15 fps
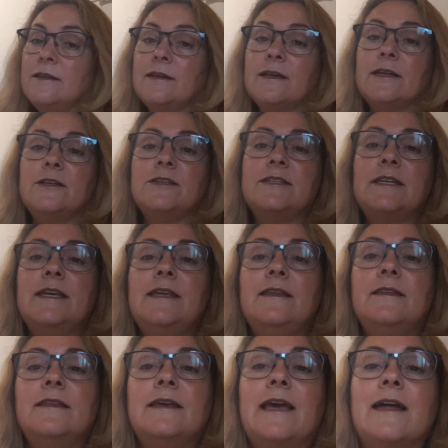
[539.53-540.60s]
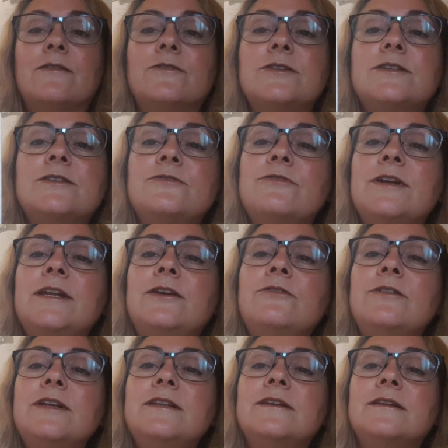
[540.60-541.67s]
can you see? The canvas is already
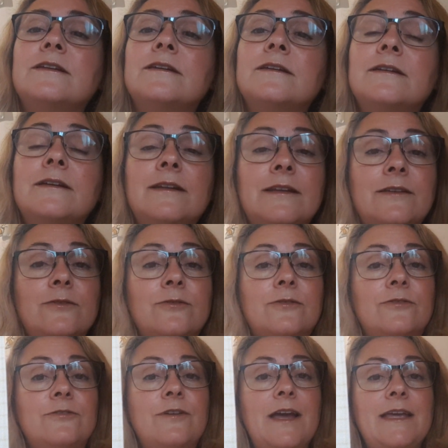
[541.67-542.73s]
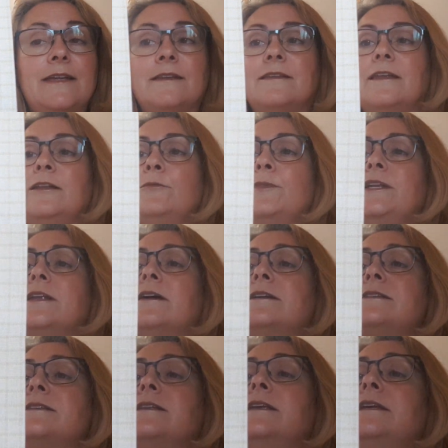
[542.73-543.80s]
gridded. And I thought, great, that'll be nice and